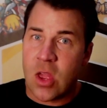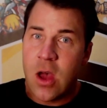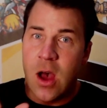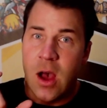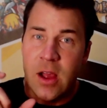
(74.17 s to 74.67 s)

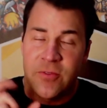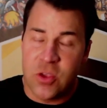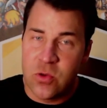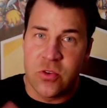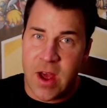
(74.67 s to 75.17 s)
if
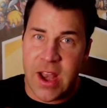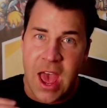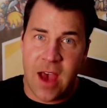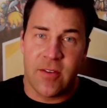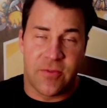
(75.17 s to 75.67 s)
you do
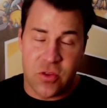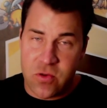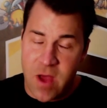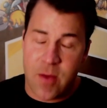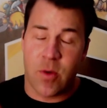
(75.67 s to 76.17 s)

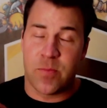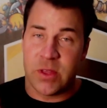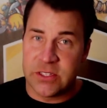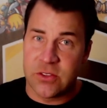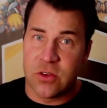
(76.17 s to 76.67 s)
not
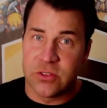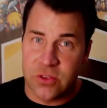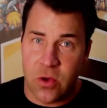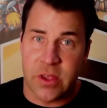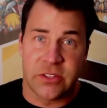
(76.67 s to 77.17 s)
replace those
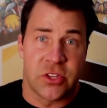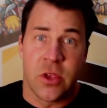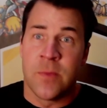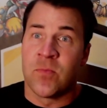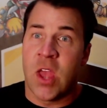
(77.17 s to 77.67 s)
tokens,
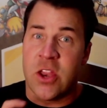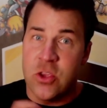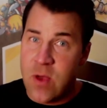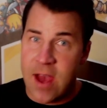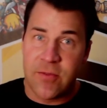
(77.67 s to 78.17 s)
and
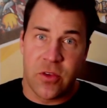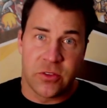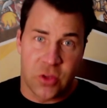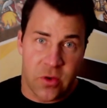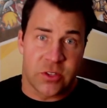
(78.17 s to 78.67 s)
you have
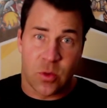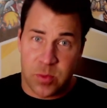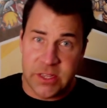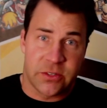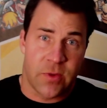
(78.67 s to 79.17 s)
those tokens
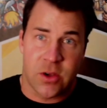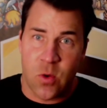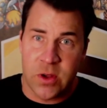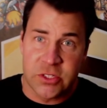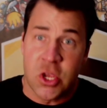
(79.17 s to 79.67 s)
replacing red
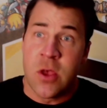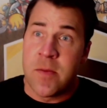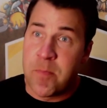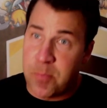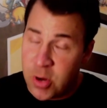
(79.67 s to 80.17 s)
coins,
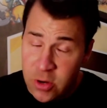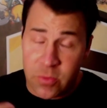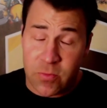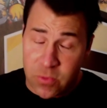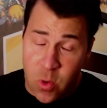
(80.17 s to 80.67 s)
per
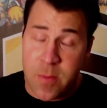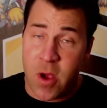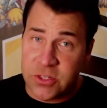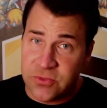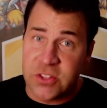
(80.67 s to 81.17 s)

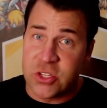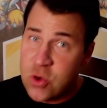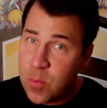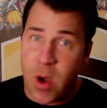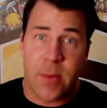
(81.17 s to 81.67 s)
Coinbox Frenzy,
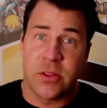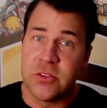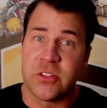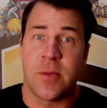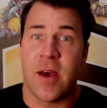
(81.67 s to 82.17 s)
you're probably
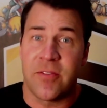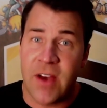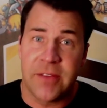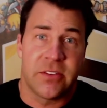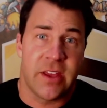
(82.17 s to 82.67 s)
losing about
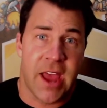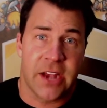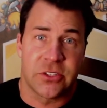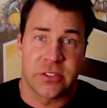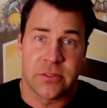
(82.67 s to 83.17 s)
5 to 10
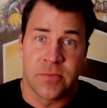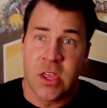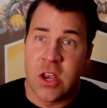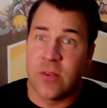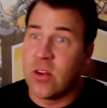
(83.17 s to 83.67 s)
actions.
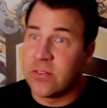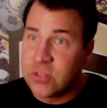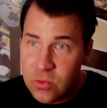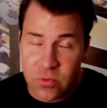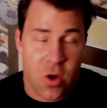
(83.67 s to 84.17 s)
Now, if you have
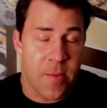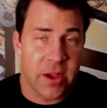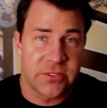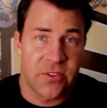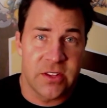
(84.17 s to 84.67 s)
2
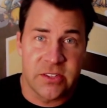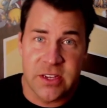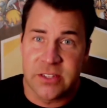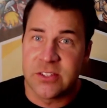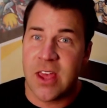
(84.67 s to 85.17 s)
Coinbox
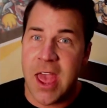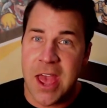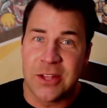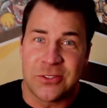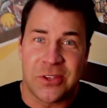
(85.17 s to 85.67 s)
Frenzies
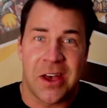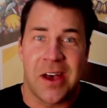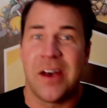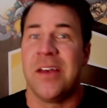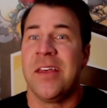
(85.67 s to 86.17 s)
and
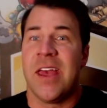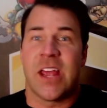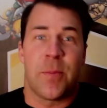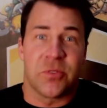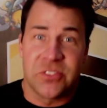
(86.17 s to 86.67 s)
a
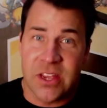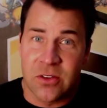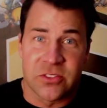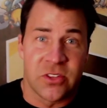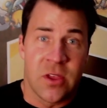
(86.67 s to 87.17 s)
couple
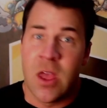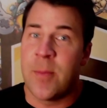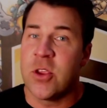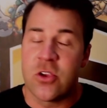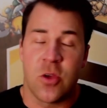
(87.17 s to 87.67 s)
singles, I
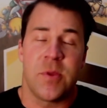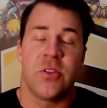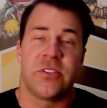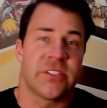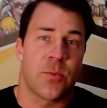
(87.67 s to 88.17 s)
mean, you could be
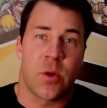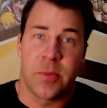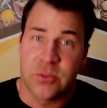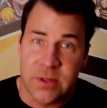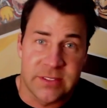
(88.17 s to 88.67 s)
losing somewhere
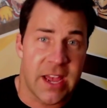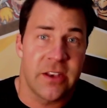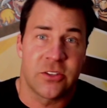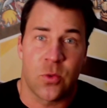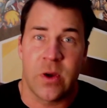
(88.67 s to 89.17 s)
between
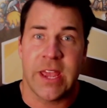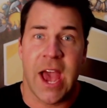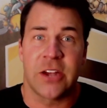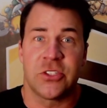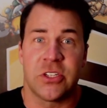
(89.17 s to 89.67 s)
10 to 20
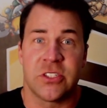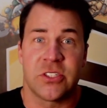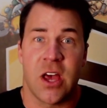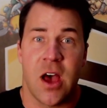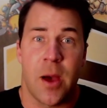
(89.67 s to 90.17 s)

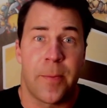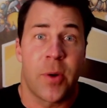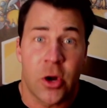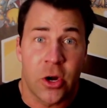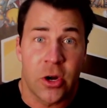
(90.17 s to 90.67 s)
actions
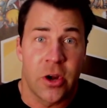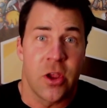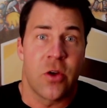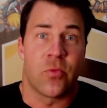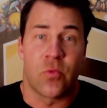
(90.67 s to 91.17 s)
per
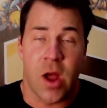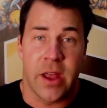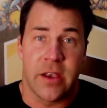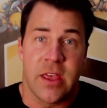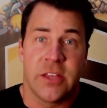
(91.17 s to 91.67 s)

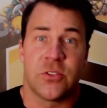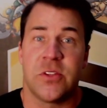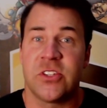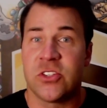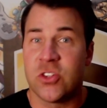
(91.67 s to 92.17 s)
run. So
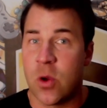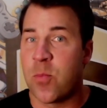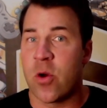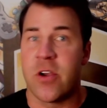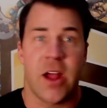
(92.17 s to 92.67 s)
this is so
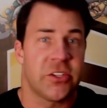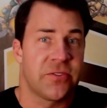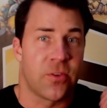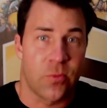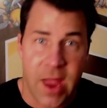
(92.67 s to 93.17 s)
important, not just
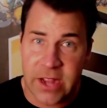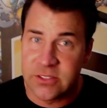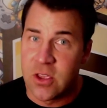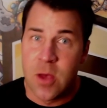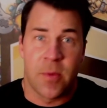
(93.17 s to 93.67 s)
for
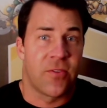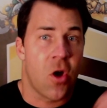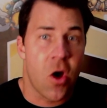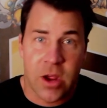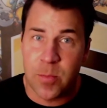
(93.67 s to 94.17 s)
ranked, but for
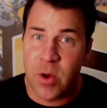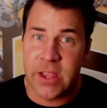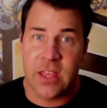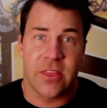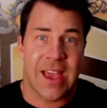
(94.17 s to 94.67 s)
all cup
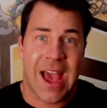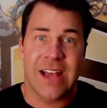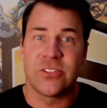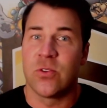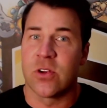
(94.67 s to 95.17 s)
ranking. The
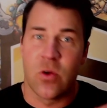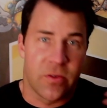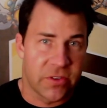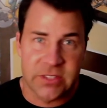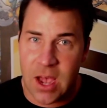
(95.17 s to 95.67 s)
guys who are
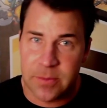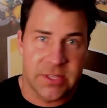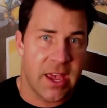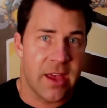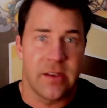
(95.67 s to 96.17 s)
going for top
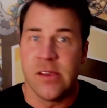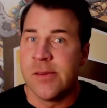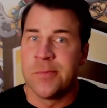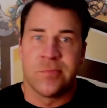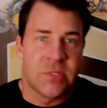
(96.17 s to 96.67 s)
10,
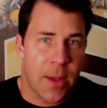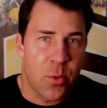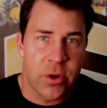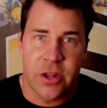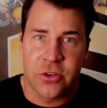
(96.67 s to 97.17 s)
top
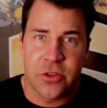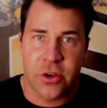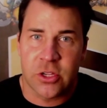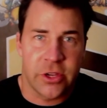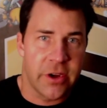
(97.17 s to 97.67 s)
100,
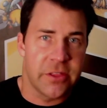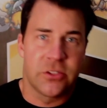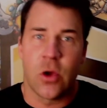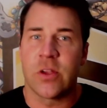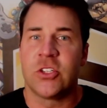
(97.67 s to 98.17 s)
they're clearing their
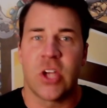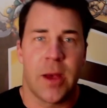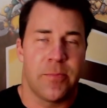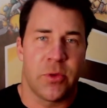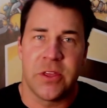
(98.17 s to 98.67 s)
token
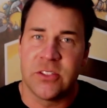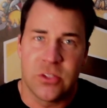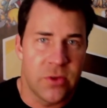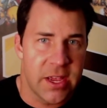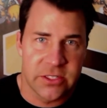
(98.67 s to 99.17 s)
shop within
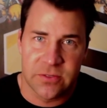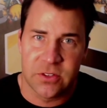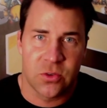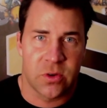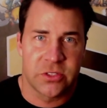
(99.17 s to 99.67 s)
2 days of
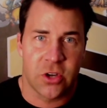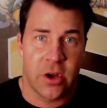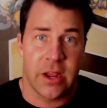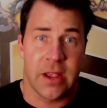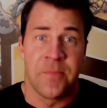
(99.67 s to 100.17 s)
the tour
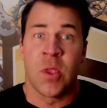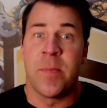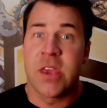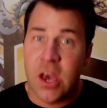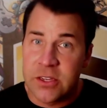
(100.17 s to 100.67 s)
starting
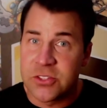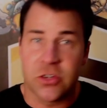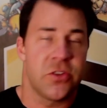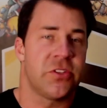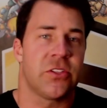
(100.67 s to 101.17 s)
because
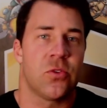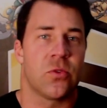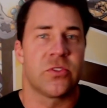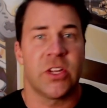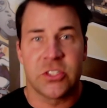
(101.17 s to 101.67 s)
they're using
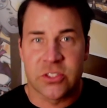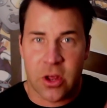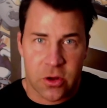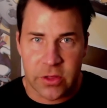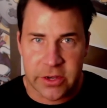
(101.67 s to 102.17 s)
tools such as
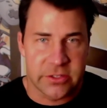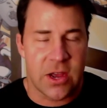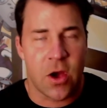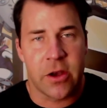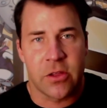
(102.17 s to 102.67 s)
auto clickers.
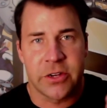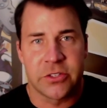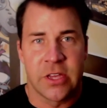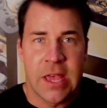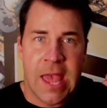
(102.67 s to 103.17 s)
Now, auto
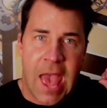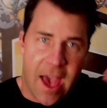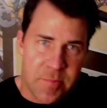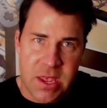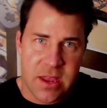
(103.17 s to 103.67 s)
clickers
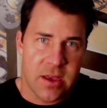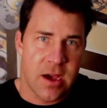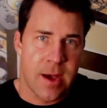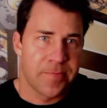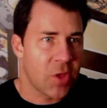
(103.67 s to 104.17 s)
have been
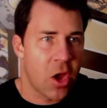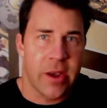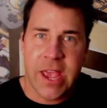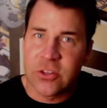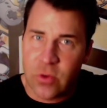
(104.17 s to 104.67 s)

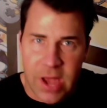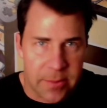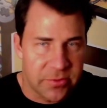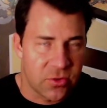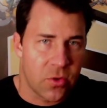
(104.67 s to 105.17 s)
on Android
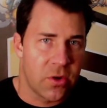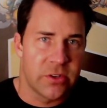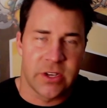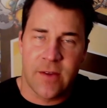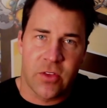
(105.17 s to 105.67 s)
app
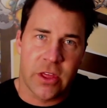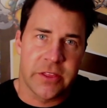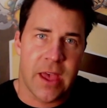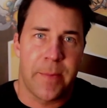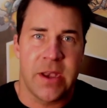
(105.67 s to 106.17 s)
stores and everything like
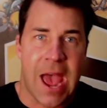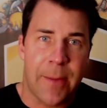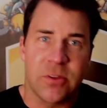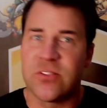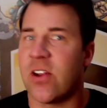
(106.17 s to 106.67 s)
that, but
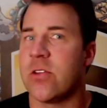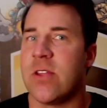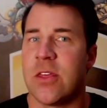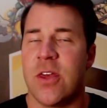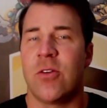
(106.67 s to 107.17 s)
Apple's very
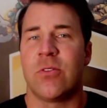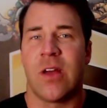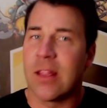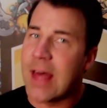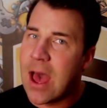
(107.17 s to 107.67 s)
unique. They don't
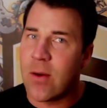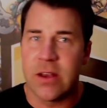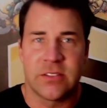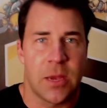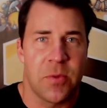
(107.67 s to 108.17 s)
allow
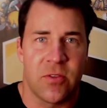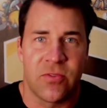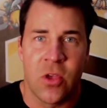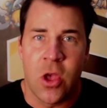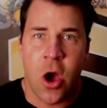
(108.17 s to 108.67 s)
any type of
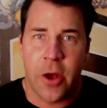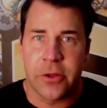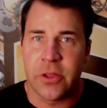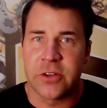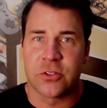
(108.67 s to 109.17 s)
auto
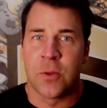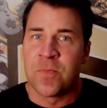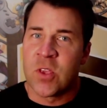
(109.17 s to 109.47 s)
clickers.